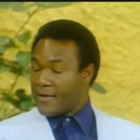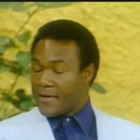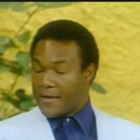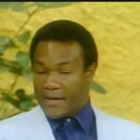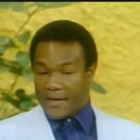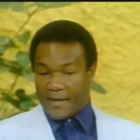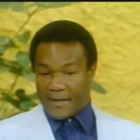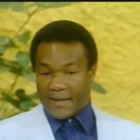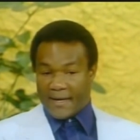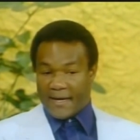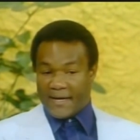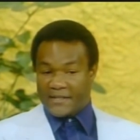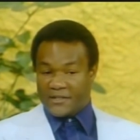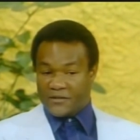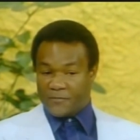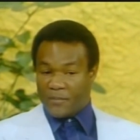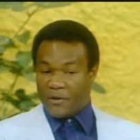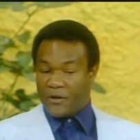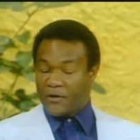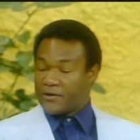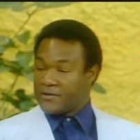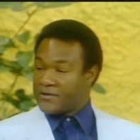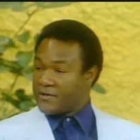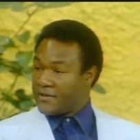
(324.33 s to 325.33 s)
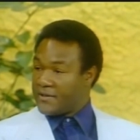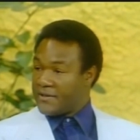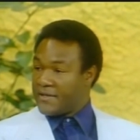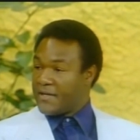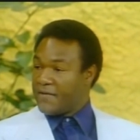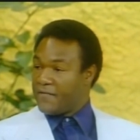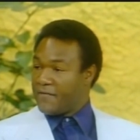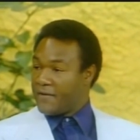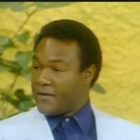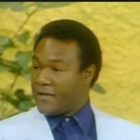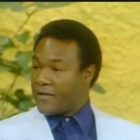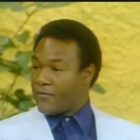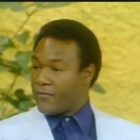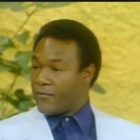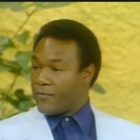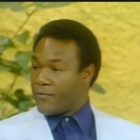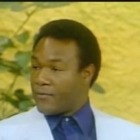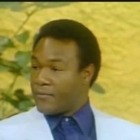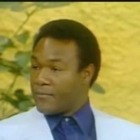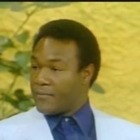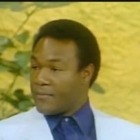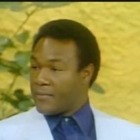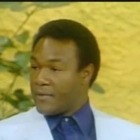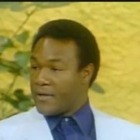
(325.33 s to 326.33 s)
And I experienced a death in that
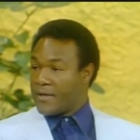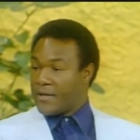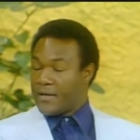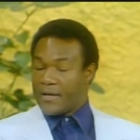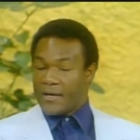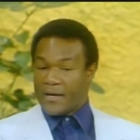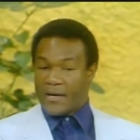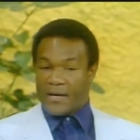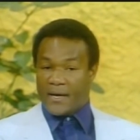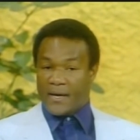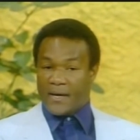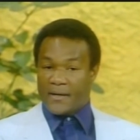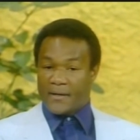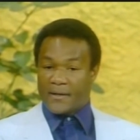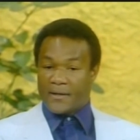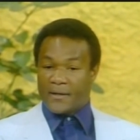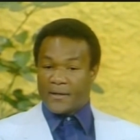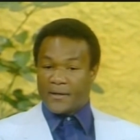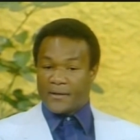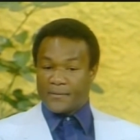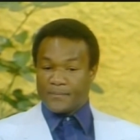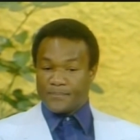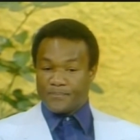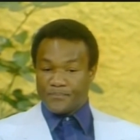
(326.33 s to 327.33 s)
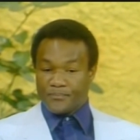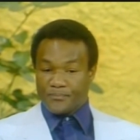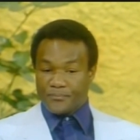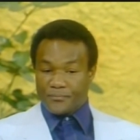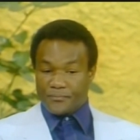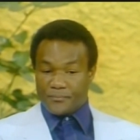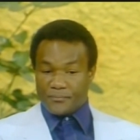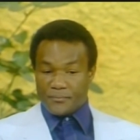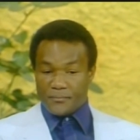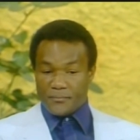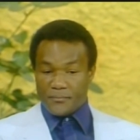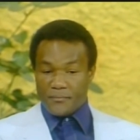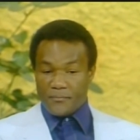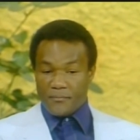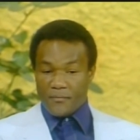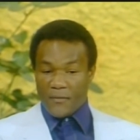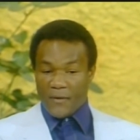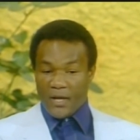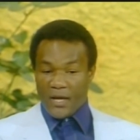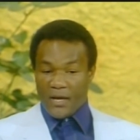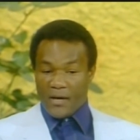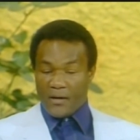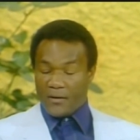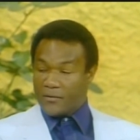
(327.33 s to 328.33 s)
room. And uh, now, who
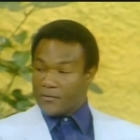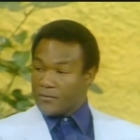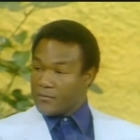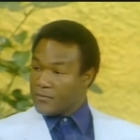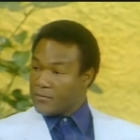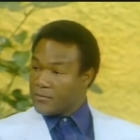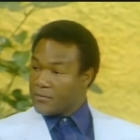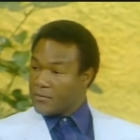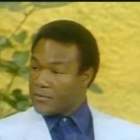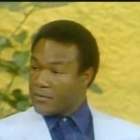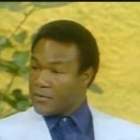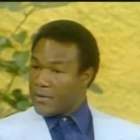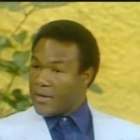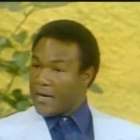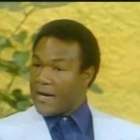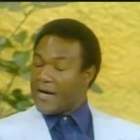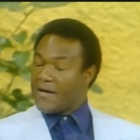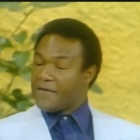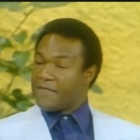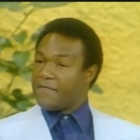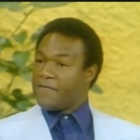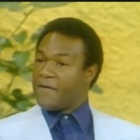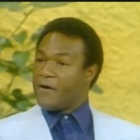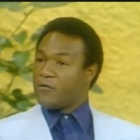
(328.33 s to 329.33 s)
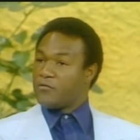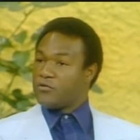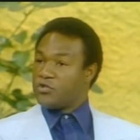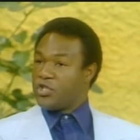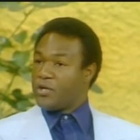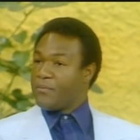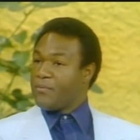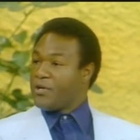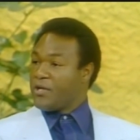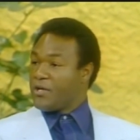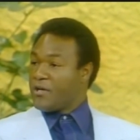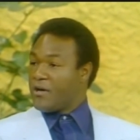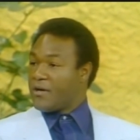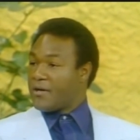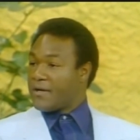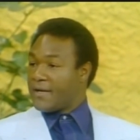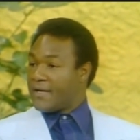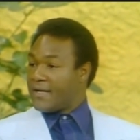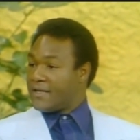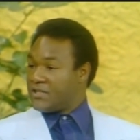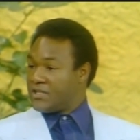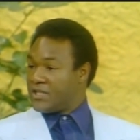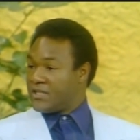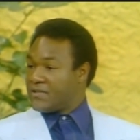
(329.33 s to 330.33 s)
were you fighting? Uh... I fought Jimmy Young, and
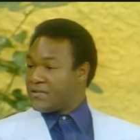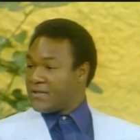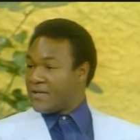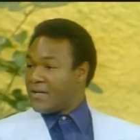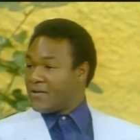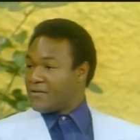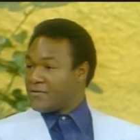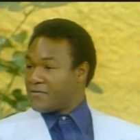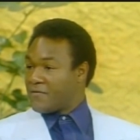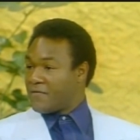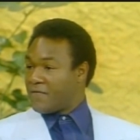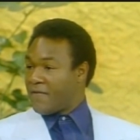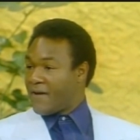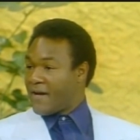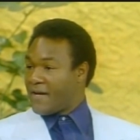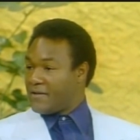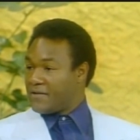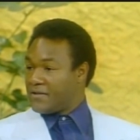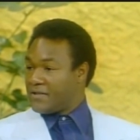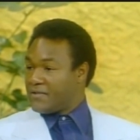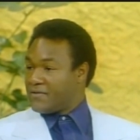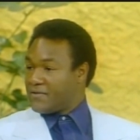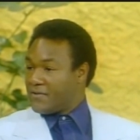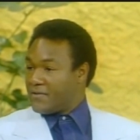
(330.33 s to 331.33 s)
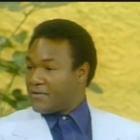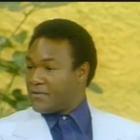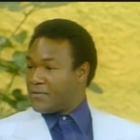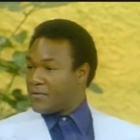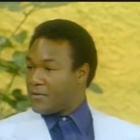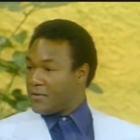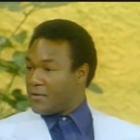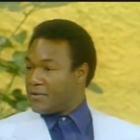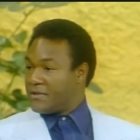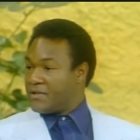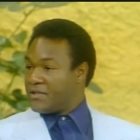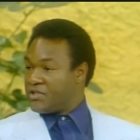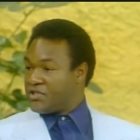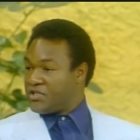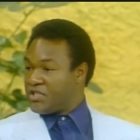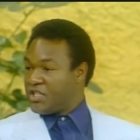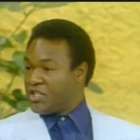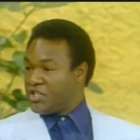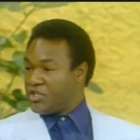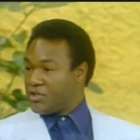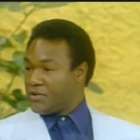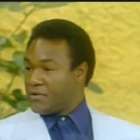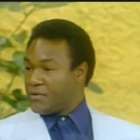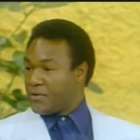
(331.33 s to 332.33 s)
I just lost the fight, just a, a
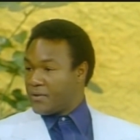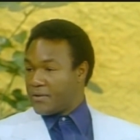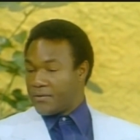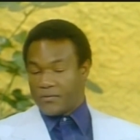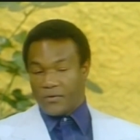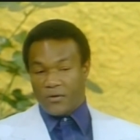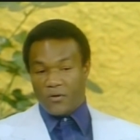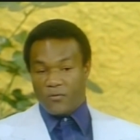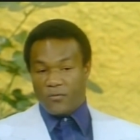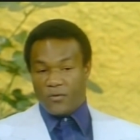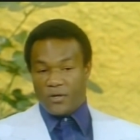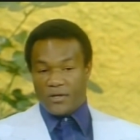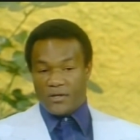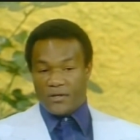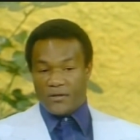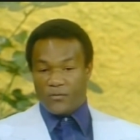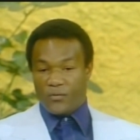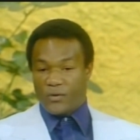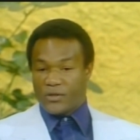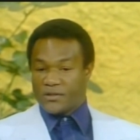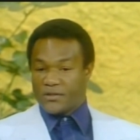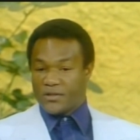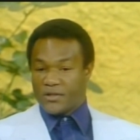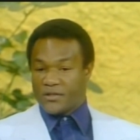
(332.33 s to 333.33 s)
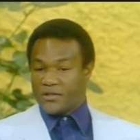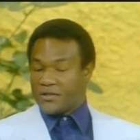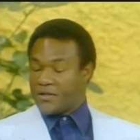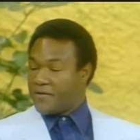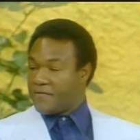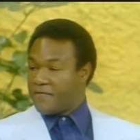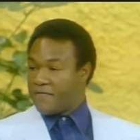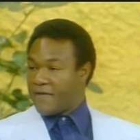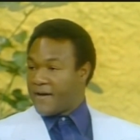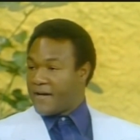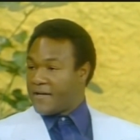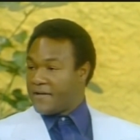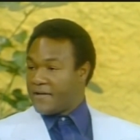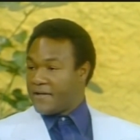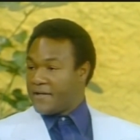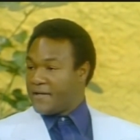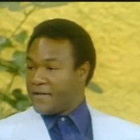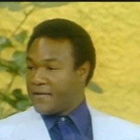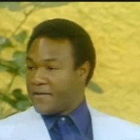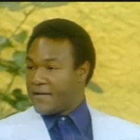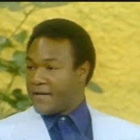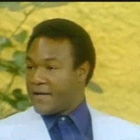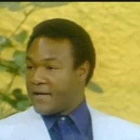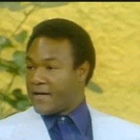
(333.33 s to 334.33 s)
decision. No one, it wasn't a tough fight or
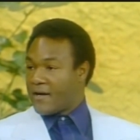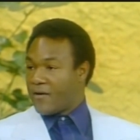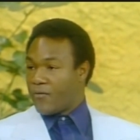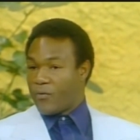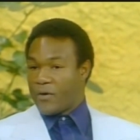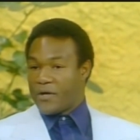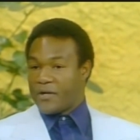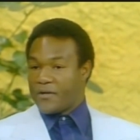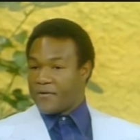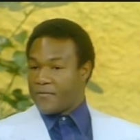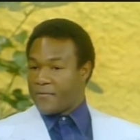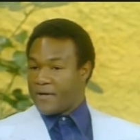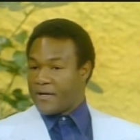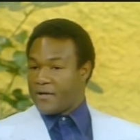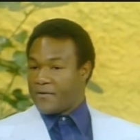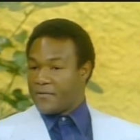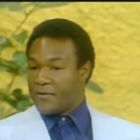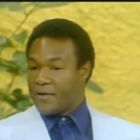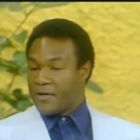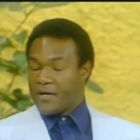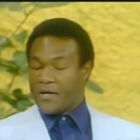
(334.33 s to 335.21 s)
anything. I waited around